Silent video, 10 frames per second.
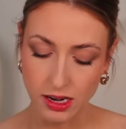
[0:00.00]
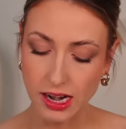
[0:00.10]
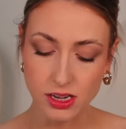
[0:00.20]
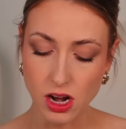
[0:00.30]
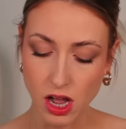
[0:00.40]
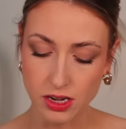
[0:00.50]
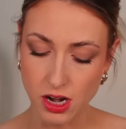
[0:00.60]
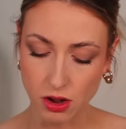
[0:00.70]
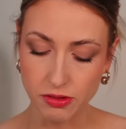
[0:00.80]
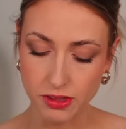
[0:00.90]
did I not
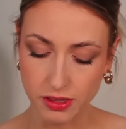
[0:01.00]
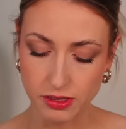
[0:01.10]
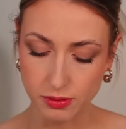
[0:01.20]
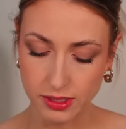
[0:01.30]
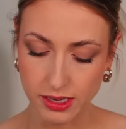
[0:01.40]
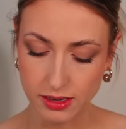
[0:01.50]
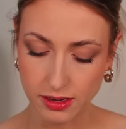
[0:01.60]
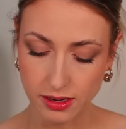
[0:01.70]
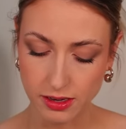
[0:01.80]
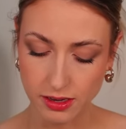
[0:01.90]
know that this was a
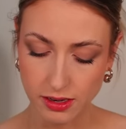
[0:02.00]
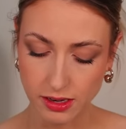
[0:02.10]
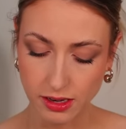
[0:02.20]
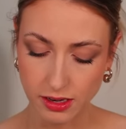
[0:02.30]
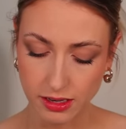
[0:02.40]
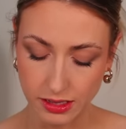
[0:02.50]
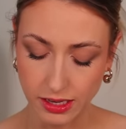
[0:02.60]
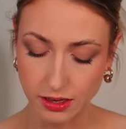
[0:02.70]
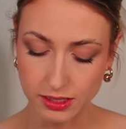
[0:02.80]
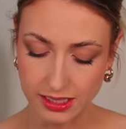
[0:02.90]

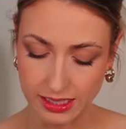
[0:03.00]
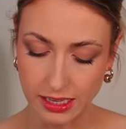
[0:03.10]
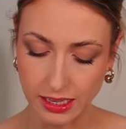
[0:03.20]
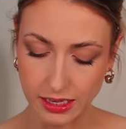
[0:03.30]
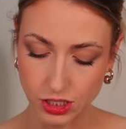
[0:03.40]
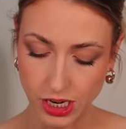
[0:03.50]
clear sealing